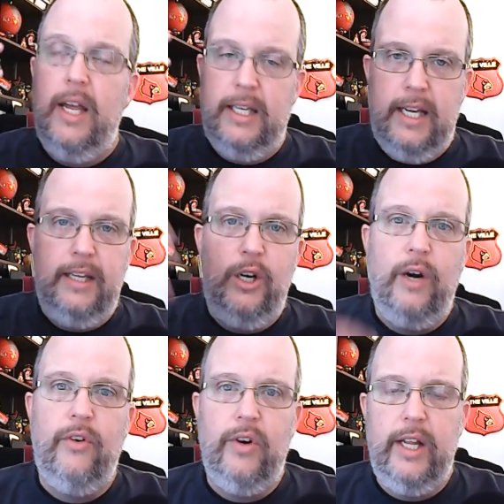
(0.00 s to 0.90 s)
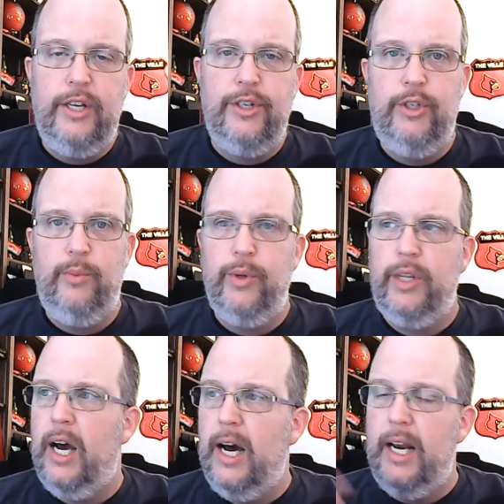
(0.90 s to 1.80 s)
and taking care of our relationship with
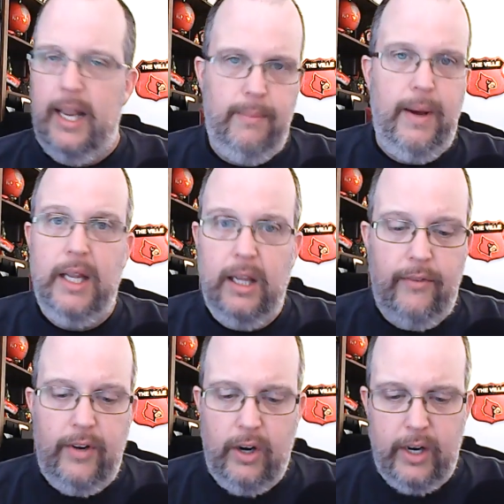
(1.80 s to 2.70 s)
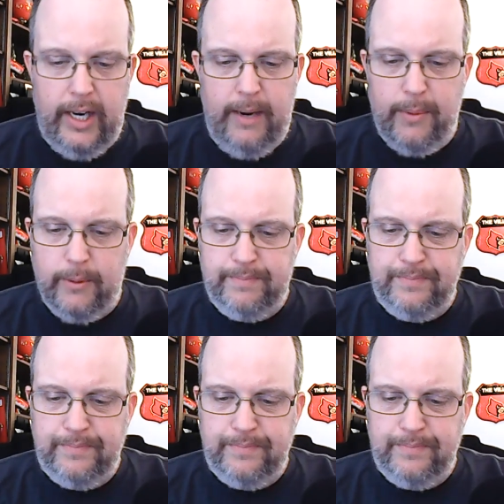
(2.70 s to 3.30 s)
God, and about loving our neighbor